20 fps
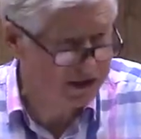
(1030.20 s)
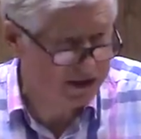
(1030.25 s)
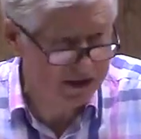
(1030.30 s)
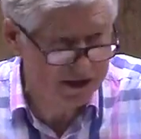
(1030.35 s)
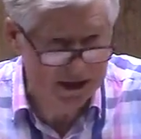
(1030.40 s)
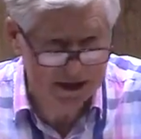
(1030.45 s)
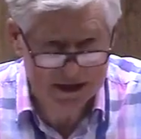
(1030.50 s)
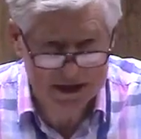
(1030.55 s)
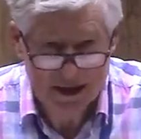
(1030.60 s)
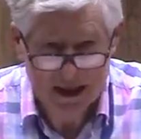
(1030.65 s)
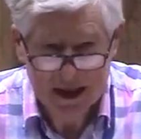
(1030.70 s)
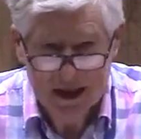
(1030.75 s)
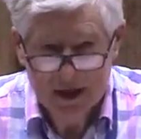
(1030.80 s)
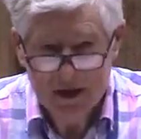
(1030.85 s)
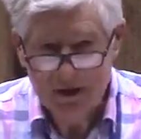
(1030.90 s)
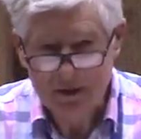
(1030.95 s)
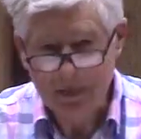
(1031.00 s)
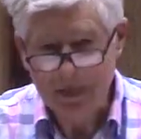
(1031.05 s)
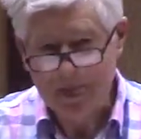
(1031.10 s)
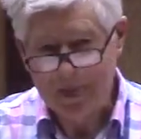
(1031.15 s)
States,
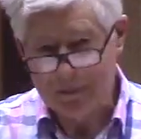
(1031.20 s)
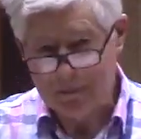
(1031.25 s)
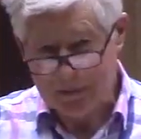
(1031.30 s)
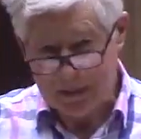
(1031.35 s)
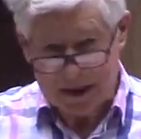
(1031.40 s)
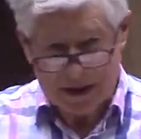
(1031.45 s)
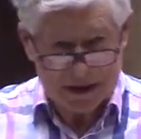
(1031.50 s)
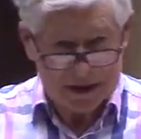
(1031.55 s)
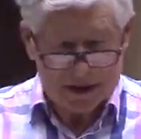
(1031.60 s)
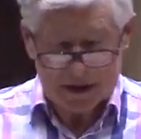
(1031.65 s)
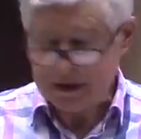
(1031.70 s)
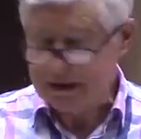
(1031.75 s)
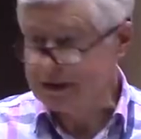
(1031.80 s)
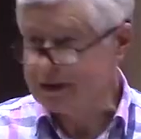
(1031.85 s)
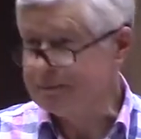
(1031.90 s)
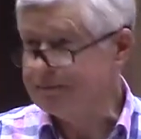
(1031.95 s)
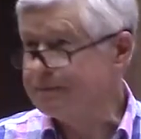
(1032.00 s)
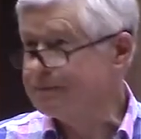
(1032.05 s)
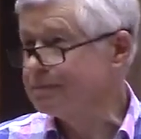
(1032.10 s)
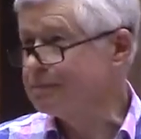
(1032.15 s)

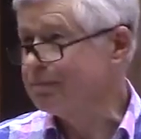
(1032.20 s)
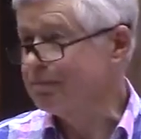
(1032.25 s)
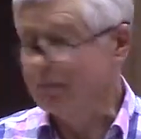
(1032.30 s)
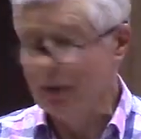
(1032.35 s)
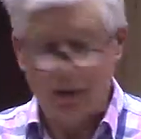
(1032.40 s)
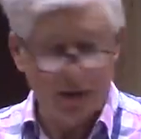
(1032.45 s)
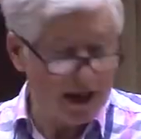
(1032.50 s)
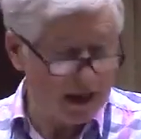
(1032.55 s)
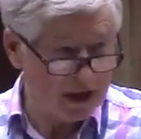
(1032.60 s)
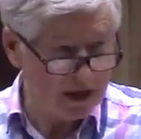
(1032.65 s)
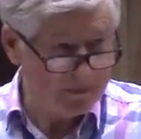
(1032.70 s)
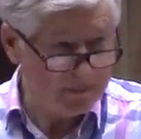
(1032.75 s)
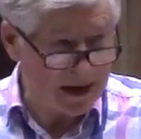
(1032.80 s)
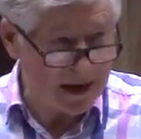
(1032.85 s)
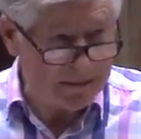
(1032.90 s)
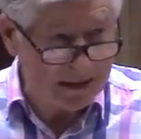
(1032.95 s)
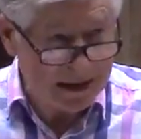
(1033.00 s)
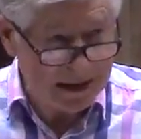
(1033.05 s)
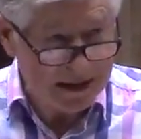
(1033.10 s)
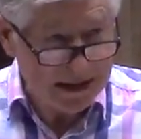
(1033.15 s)
President Barack
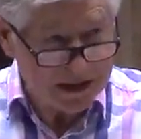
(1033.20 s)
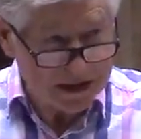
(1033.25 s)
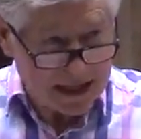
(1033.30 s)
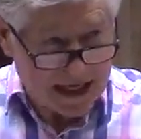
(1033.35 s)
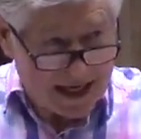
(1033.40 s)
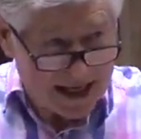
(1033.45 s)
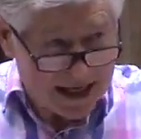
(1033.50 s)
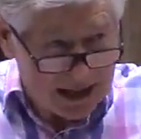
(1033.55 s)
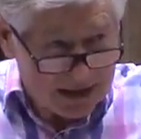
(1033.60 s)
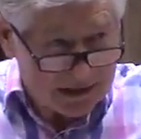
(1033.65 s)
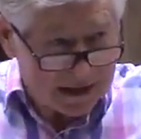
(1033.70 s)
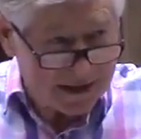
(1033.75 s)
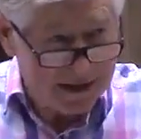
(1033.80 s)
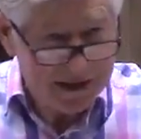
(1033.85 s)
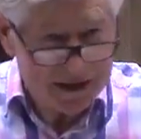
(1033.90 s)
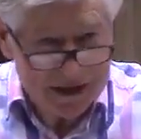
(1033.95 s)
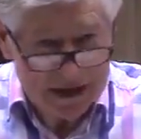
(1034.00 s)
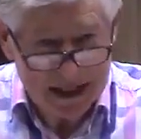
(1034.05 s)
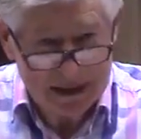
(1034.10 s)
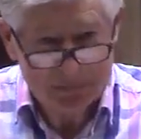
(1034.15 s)
Obama lit, out,
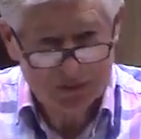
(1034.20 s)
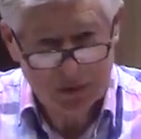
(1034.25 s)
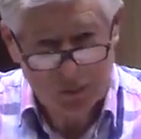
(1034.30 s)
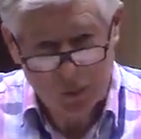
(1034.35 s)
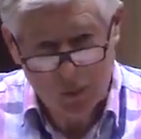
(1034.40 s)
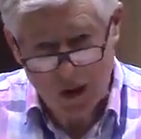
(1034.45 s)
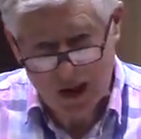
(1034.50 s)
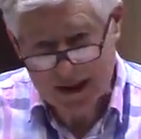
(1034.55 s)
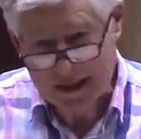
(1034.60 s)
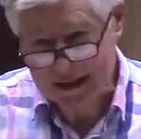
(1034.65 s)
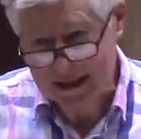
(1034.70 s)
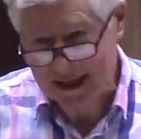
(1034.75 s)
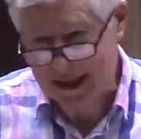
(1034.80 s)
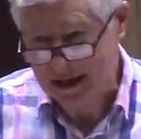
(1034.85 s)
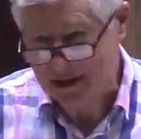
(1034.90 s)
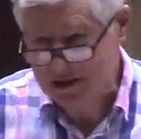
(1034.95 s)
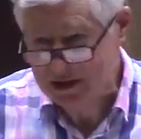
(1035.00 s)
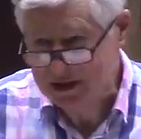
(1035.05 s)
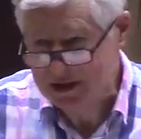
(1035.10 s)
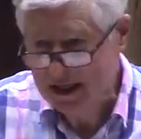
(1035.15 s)
lit up the White
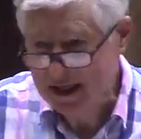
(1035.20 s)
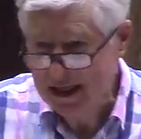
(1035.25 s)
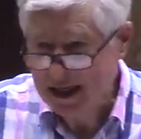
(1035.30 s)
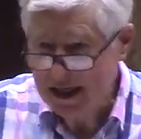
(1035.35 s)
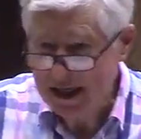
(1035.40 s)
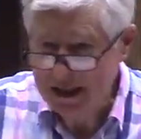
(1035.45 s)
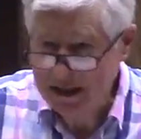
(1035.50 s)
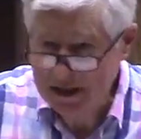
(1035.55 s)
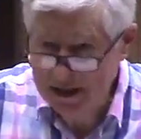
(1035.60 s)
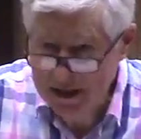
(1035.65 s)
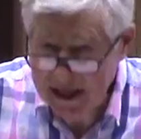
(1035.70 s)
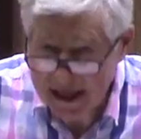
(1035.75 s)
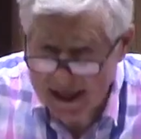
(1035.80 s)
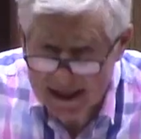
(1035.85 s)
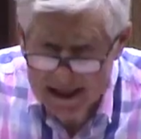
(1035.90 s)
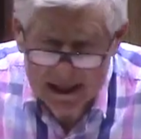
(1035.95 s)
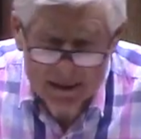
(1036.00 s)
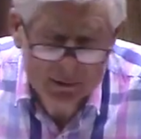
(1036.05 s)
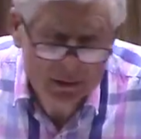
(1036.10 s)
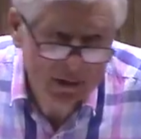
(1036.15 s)
House in gay
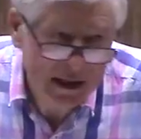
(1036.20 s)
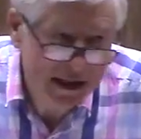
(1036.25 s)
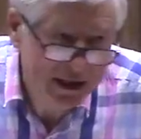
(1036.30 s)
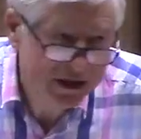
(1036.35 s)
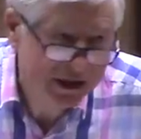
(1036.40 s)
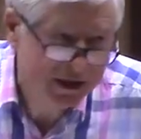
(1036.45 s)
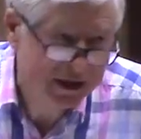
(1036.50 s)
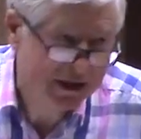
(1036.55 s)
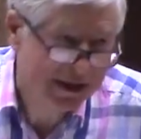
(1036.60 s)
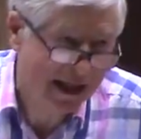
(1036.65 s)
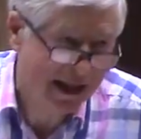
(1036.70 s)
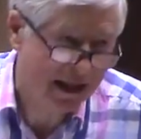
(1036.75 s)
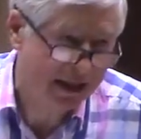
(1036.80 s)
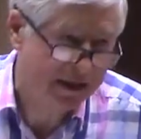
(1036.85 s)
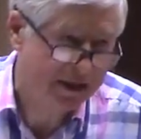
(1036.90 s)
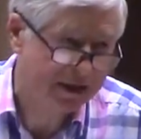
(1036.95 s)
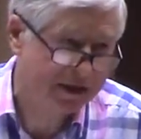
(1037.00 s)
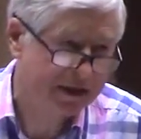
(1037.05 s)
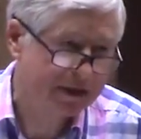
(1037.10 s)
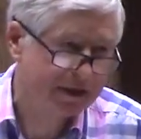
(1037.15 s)
liberation
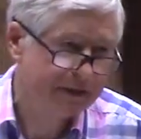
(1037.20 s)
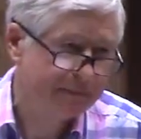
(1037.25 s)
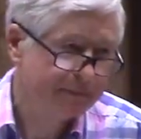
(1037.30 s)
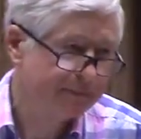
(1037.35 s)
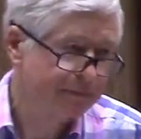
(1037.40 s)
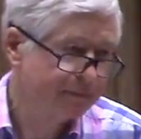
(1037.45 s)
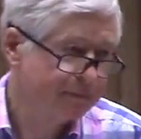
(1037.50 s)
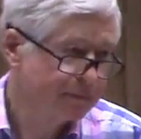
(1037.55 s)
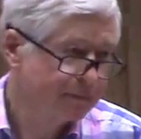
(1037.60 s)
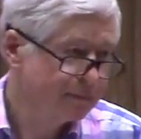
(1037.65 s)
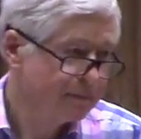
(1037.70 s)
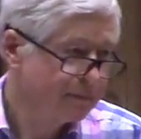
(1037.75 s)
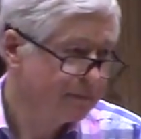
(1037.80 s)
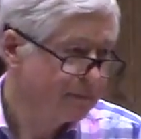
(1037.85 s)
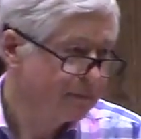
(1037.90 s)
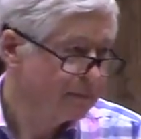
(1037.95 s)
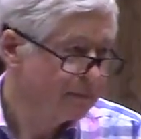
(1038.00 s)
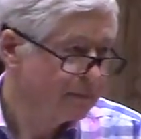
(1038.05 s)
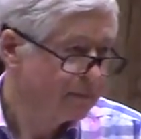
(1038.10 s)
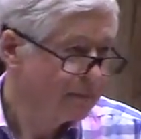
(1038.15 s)
colors.
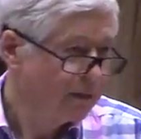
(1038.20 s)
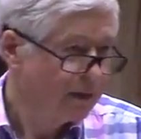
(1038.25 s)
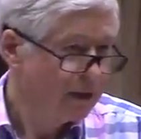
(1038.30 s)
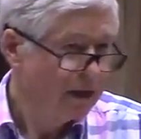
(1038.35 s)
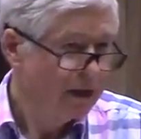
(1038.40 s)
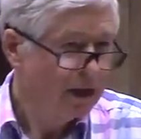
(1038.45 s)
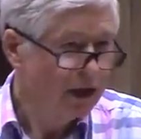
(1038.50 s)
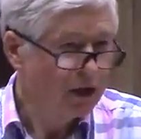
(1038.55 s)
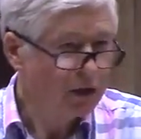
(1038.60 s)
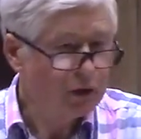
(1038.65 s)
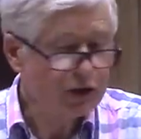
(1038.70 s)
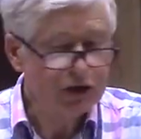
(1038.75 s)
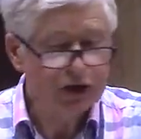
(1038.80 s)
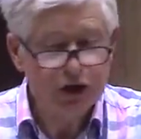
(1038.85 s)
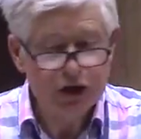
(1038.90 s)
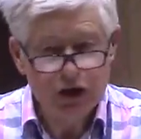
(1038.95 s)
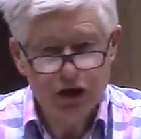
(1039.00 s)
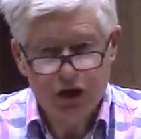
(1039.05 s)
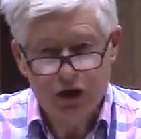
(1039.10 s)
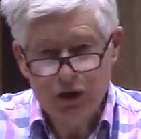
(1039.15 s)
It was a
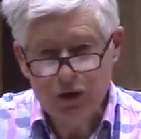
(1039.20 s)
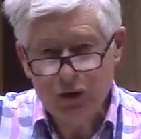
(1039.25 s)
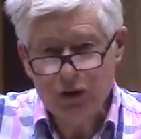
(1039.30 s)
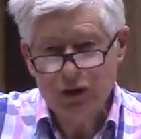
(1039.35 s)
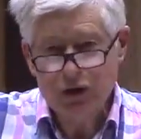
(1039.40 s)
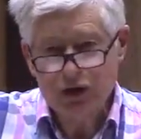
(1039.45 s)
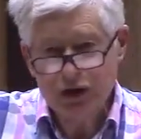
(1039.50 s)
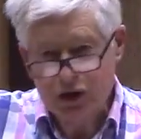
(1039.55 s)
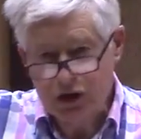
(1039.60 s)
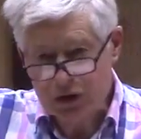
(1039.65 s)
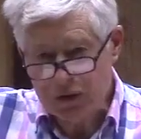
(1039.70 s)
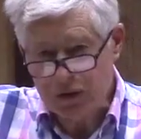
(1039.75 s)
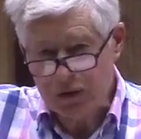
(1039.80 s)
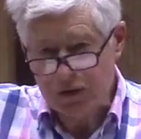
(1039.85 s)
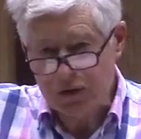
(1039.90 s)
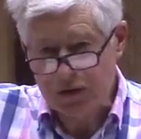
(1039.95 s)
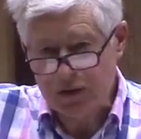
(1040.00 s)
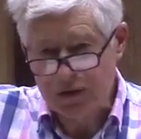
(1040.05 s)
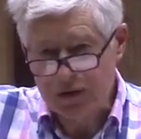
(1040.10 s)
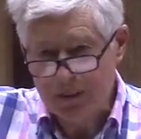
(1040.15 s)
new
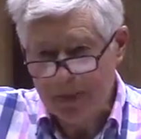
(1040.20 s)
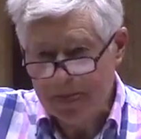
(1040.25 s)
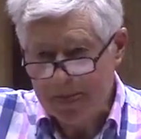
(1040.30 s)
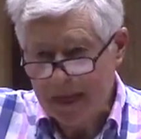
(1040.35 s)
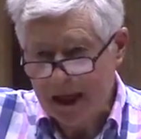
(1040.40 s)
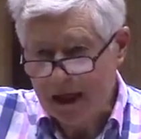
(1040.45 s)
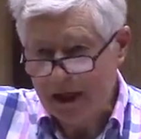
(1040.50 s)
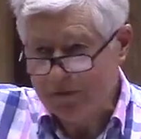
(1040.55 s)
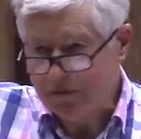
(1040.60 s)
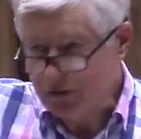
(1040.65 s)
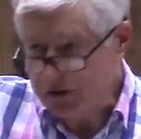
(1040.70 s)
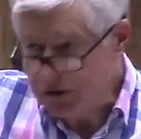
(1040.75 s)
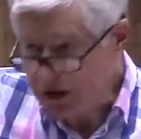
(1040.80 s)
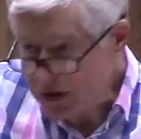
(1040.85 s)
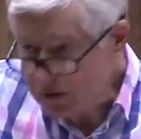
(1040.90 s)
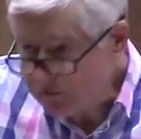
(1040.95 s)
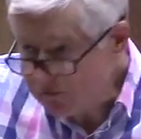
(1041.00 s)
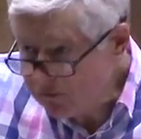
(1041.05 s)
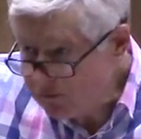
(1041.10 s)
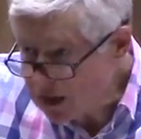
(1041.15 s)
truth. And if you
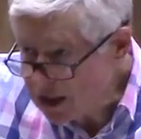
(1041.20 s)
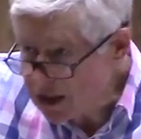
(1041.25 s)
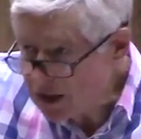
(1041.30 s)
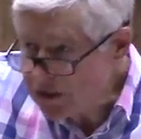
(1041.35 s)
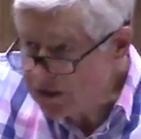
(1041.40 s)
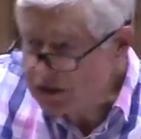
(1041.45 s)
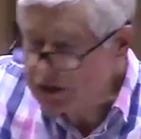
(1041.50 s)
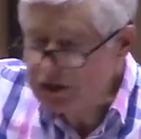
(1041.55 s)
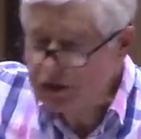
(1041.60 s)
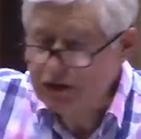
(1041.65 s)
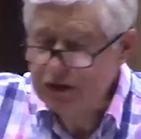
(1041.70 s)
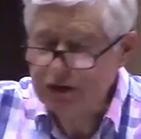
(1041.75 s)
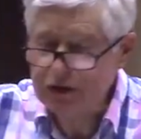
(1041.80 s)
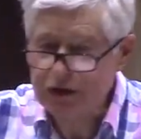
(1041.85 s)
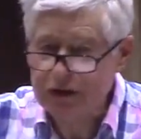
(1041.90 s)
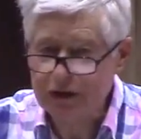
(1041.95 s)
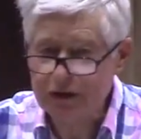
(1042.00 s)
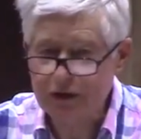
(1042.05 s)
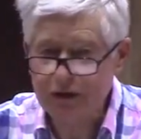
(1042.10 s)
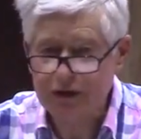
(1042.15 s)
don't follow this new
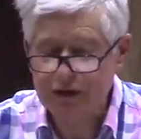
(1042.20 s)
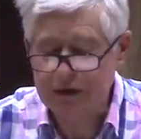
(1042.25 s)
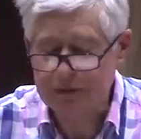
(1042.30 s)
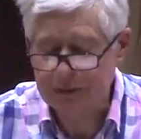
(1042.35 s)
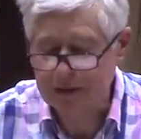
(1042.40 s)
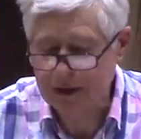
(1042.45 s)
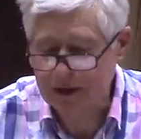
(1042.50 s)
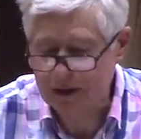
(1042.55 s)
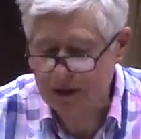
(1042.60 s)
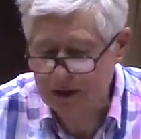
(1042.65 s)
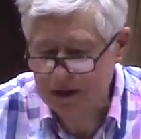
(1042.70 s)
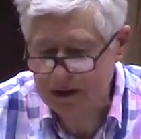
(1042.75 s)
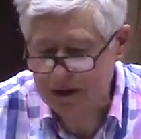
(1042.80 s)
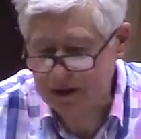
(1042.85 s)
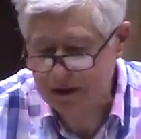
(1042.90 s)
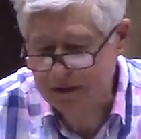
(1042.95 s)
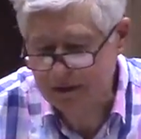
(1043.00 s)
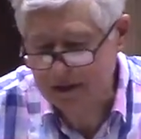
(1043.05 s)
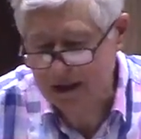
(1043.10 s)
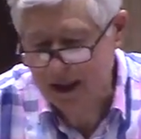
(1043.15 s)
truth, it's because
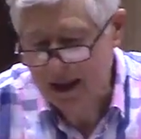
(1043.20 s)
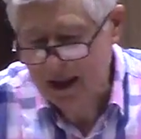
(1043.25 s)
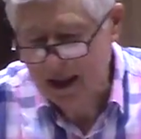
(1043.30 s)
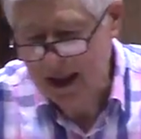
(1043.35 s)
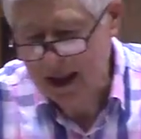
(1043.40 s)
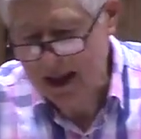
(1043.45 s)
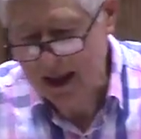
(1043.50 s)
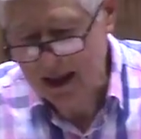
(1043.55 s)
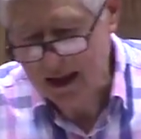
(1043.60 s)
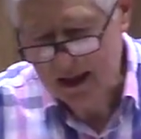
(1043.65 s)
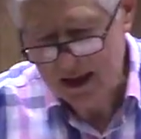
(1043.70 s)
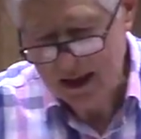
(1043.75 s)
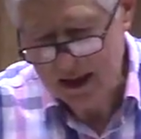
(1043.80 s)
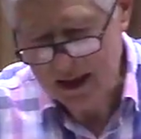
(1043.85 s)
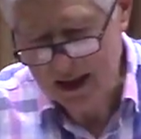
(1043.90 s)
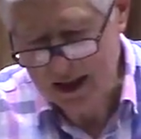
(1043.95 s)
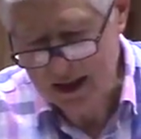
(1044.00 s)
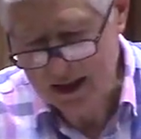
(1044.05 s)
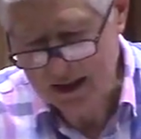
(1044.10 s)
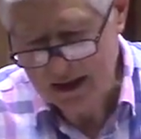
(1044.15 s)
you are
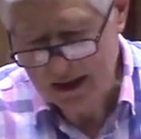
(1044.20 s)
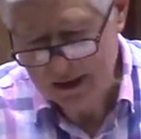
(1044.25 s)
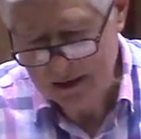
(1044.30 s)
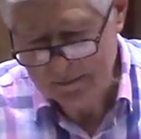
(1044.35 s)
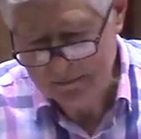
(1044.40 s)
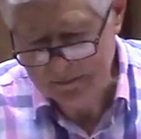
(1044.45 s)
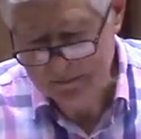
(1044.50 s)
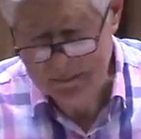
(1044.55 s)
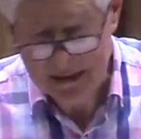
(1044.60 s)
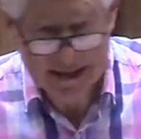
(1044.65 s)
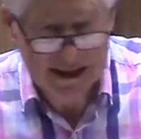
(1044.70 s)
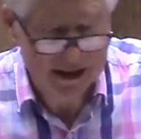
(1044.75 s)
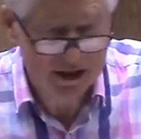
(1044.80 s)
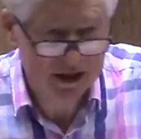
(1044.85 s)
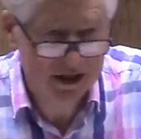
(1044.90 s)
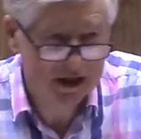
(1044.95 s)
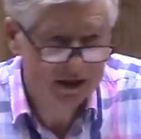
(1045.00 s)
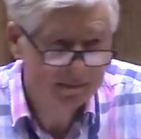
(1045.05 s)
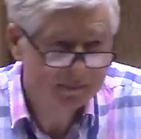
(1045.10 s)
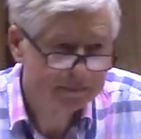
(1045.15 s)
a
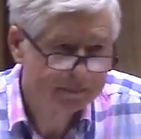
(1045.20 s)
bigot.